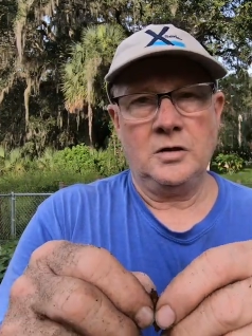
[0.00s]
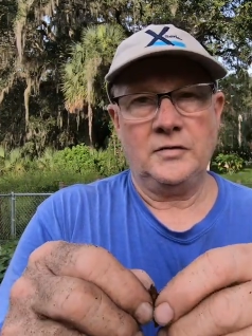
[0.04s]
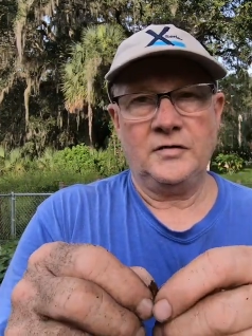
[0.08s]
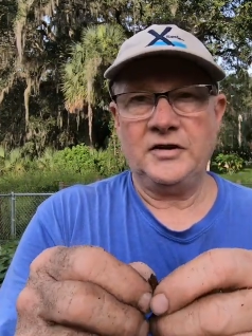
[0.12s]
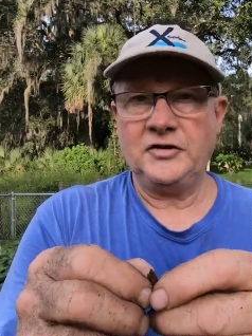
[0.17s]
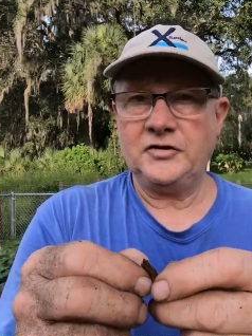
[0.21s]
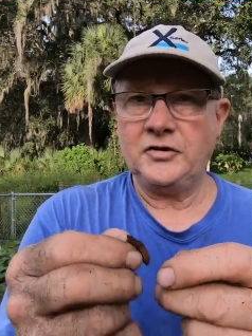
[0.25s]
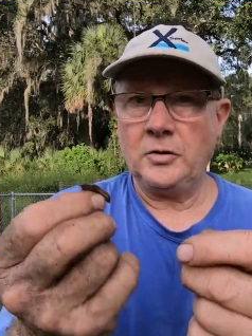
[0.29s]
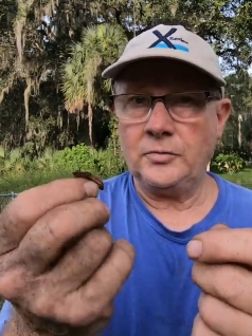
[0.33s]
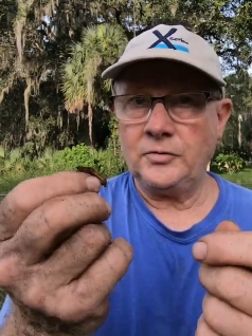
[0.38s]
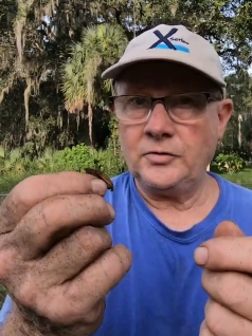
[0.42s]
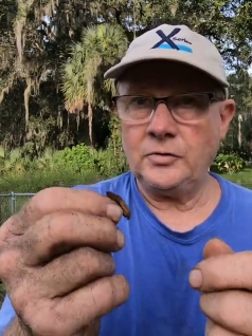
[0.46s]

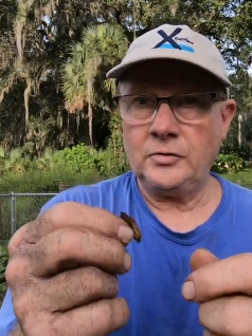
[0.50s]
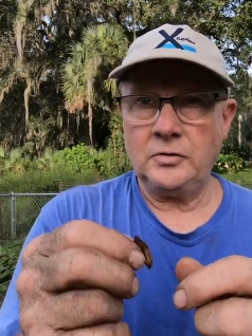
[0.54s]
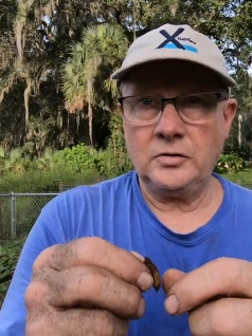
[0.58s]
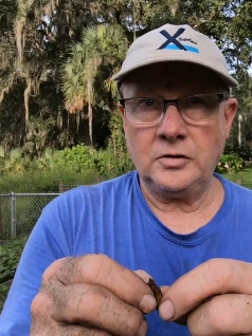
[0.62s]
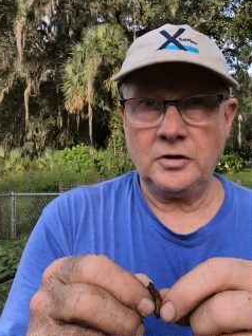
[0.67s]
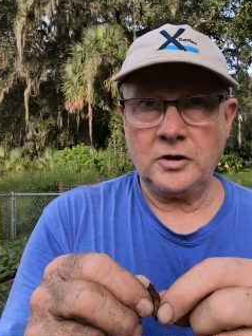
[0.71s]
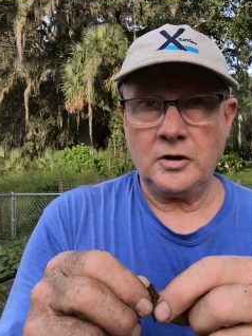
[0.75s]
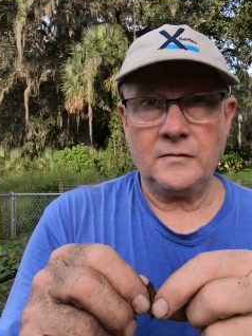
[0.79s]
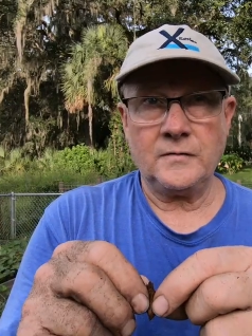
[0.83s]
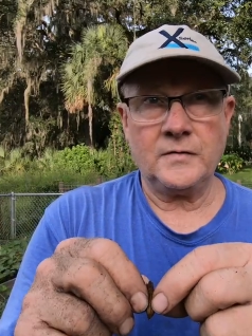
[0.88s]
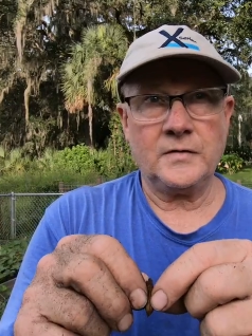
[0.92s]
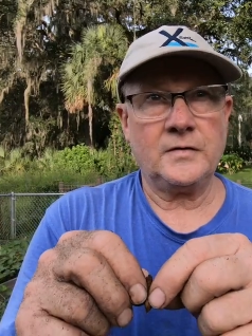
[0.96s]
these don't do
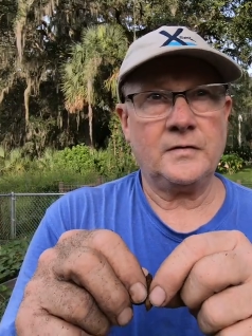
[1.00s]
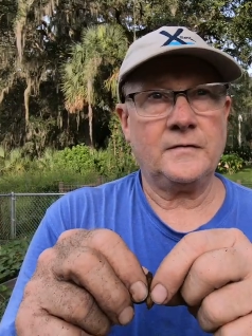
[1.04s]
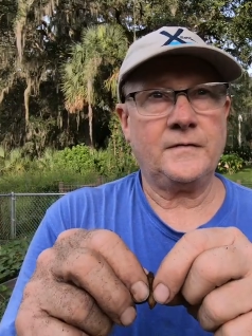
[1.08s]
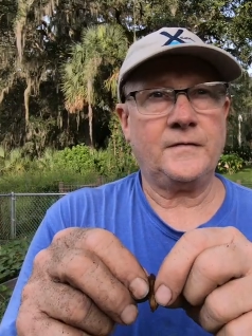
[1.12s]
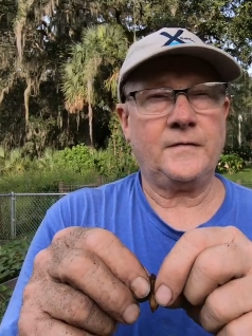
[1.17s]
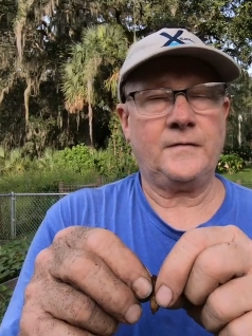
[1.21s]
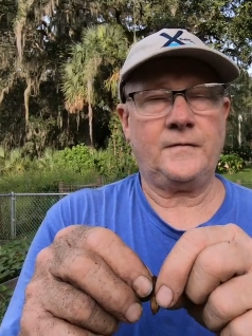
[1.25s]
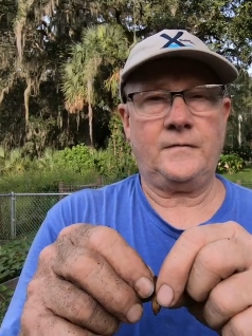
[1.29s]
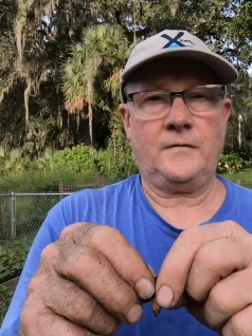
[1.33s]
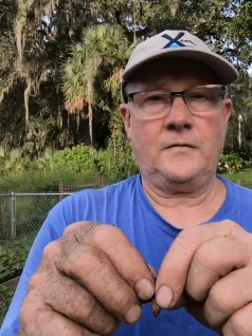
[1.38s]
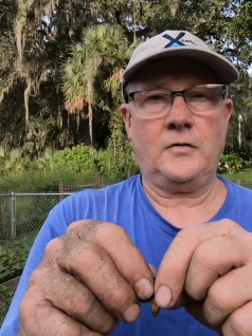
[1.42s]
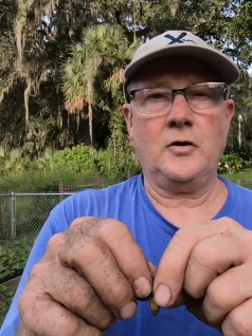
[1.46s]
good over the
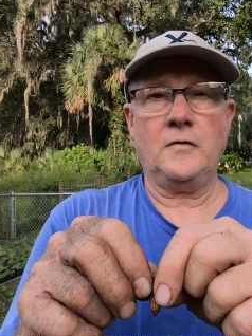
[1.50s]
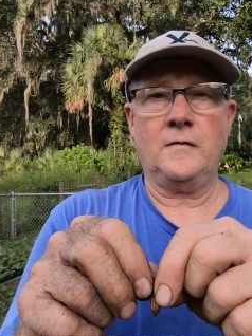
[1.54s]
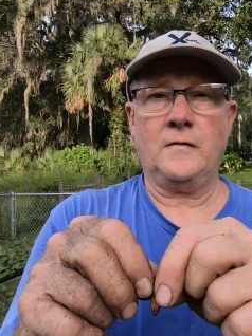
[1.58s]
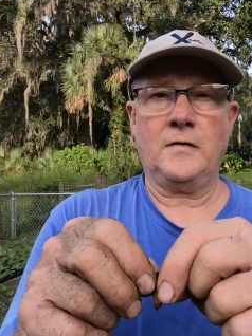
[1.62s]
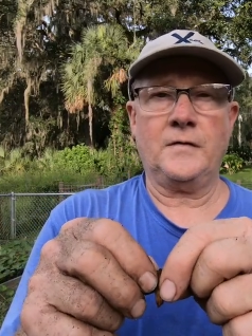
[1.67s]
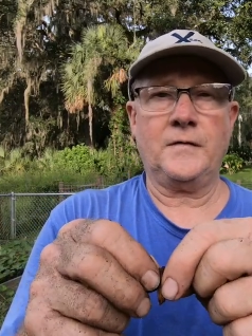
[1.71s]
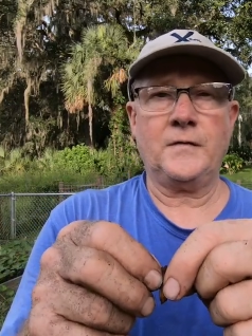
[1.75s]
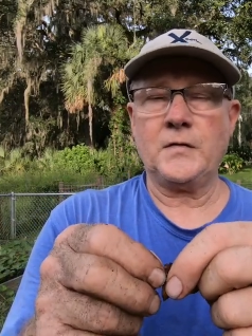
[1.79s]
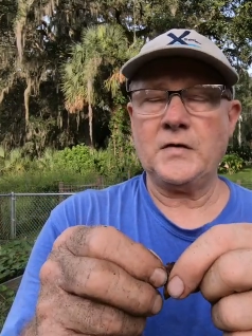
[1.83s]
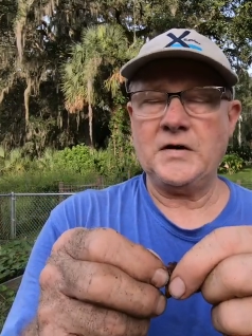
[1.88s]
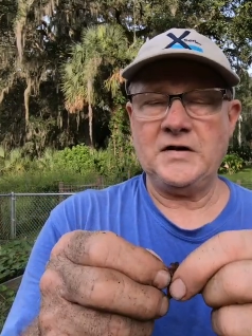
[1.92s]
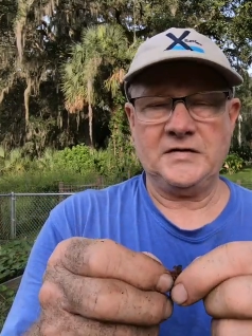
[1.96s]
over
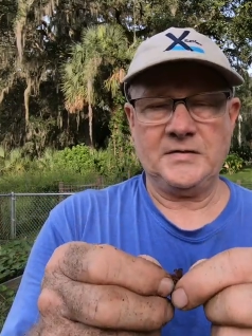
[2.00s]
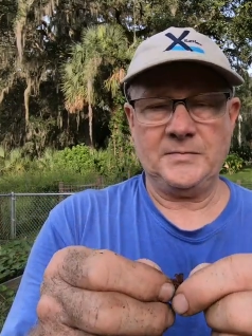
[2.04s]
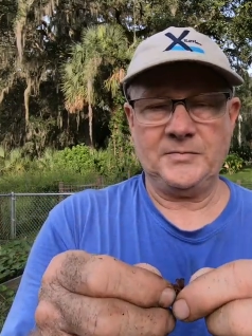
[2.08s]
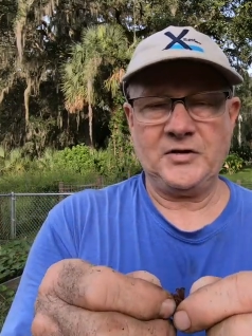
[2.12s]
a freeze.